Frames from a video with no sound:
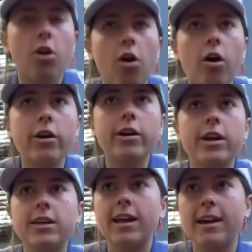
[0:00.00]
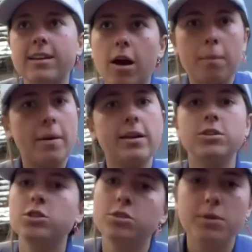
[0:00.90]
are getting up
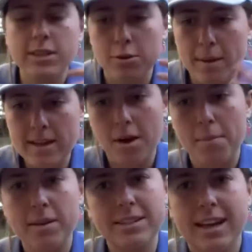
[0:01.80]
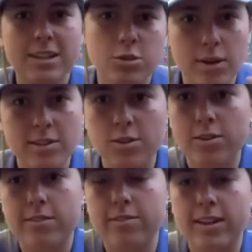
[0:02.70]
and doing their makeup and getting dressed
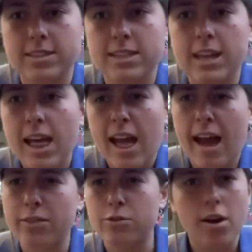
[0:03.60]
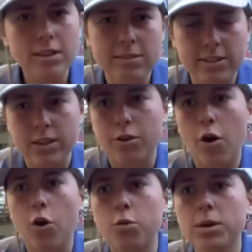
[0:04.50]
on fancy, and they're not leaving their
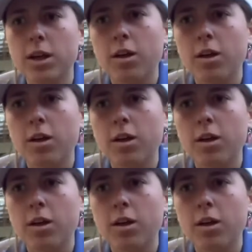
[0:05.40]
home.